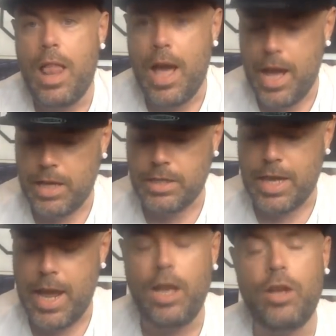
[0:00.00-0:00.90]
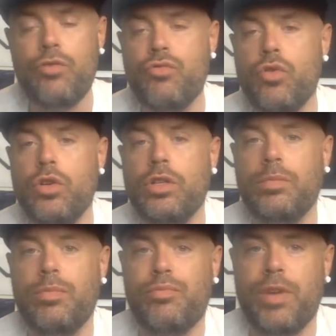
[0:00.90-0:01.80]
at Ellen Road.
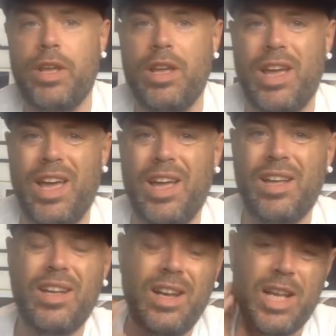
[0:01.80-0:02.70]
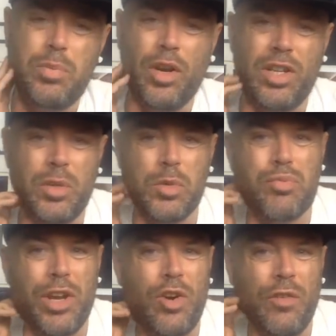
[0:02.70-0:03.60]
Let's be honest, it was
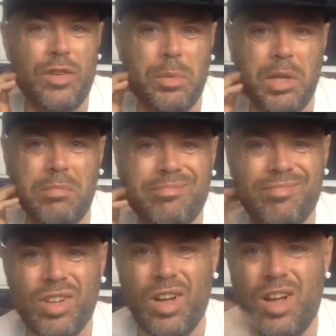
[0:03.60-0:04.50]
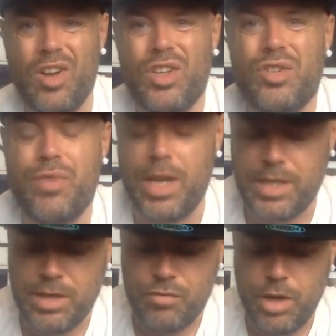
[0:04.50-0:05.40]
pretty comfortable. Costa Rica
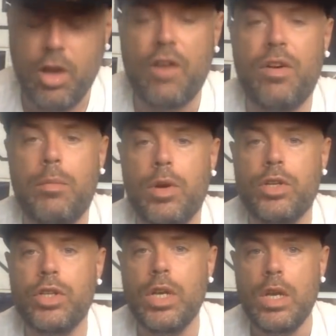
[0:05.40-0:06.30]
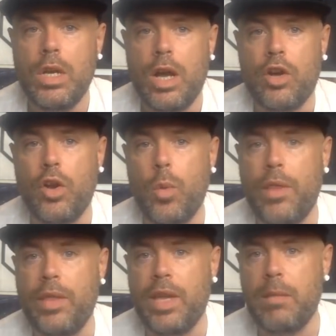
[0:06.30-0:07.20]
didn't really offer much. I could have
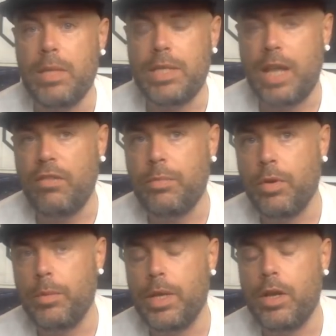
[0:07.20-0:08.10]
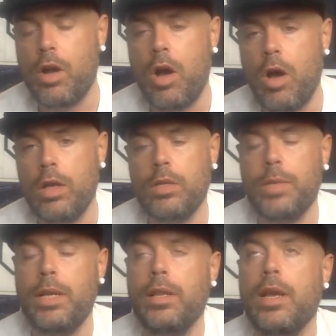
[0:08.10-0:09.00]
went the game myself, but my car has
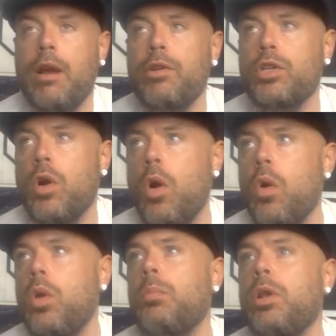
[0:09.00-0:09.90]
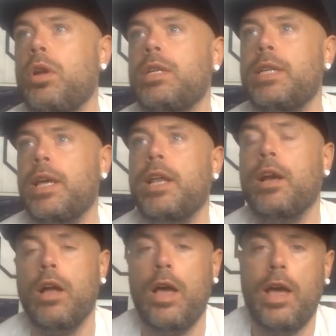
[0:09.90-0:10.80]
been in the garage all bloody day, and
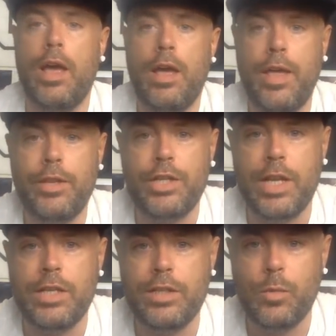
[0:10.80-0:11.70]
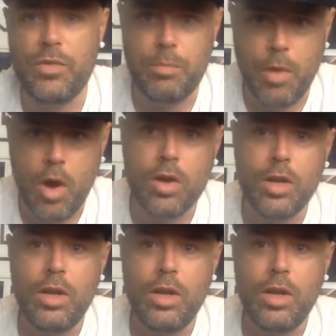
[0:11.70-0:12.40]
I had the chance with Mark